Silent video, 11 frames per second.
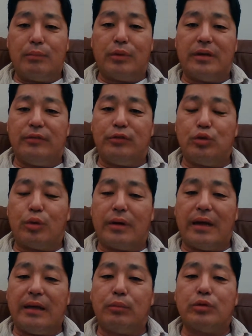But if you are
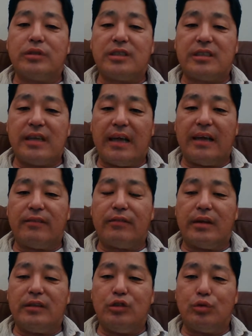able to save
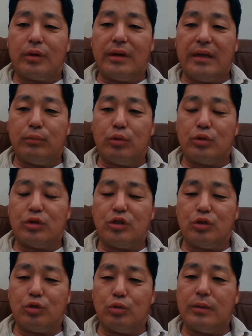and you are able
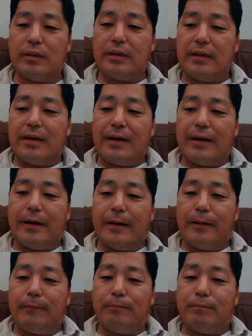to
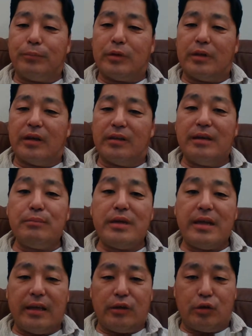
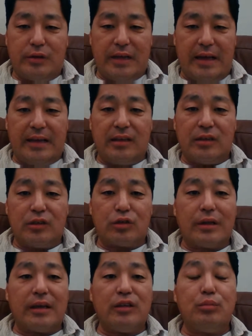eliminate your debt so
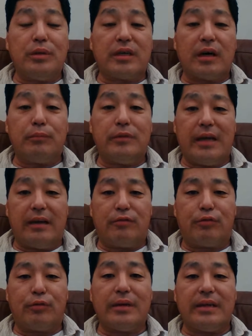that you become debt
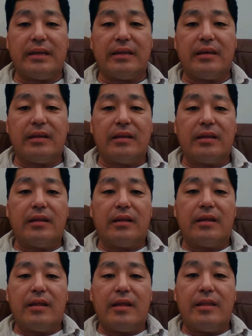free,
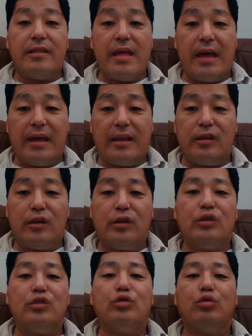then
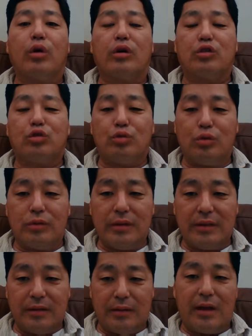you are
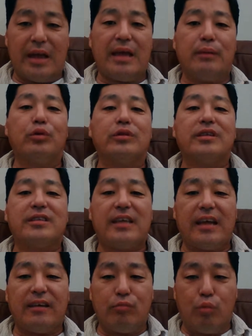truly able to
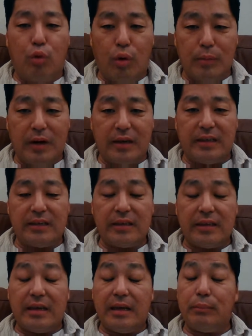save more money.
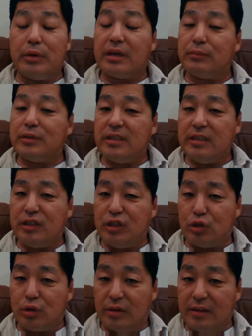It becomes
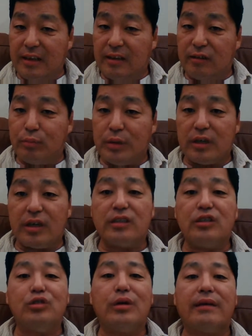easier to live
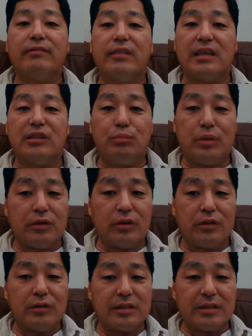because you have less
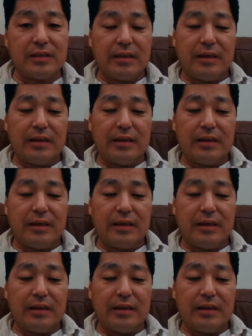bills,